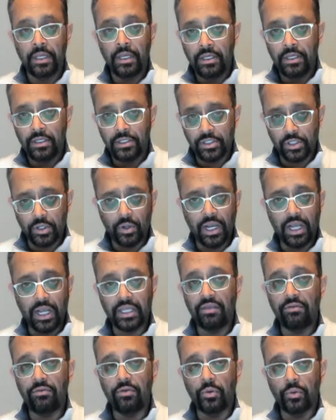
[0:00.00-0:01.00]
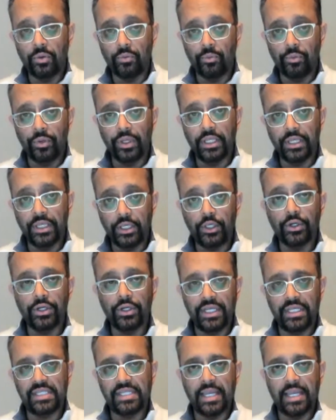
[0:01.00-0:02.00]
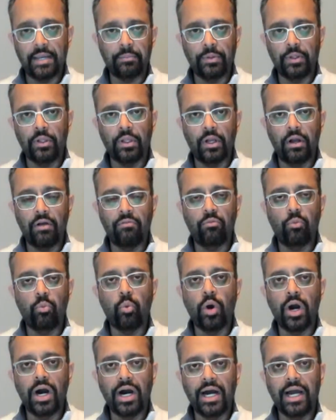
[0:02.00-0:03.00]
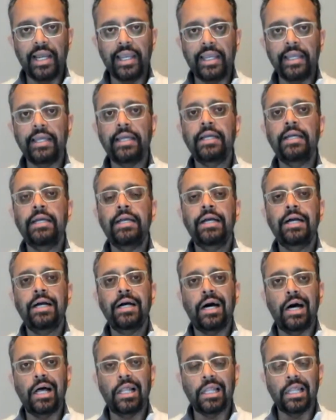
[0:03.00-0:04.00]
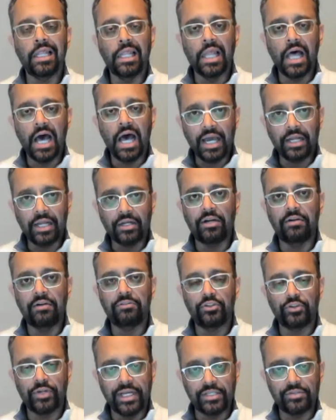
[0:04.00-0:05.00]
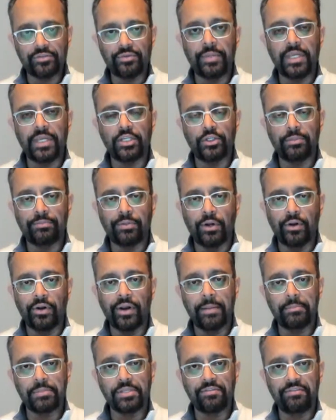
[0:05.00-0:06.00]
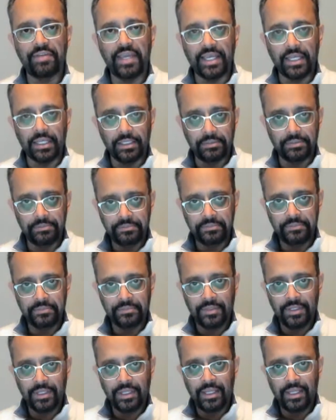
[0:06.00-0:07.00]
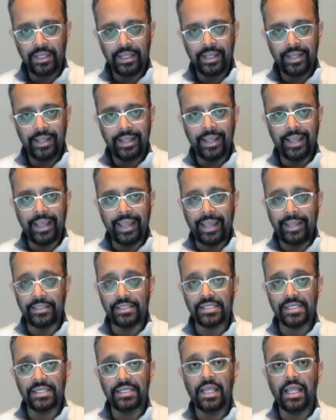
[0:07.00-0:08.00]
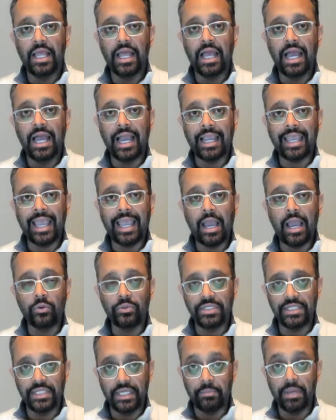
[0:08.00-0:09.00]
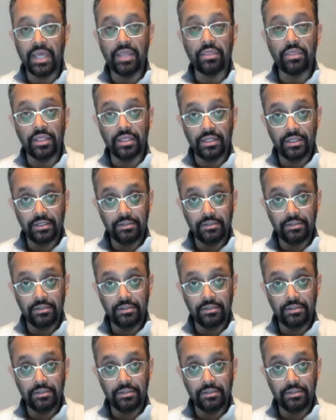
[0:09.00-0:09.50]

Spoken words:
So I'll give you a really good example of why a lot of transformation programs fail. It's accounting method.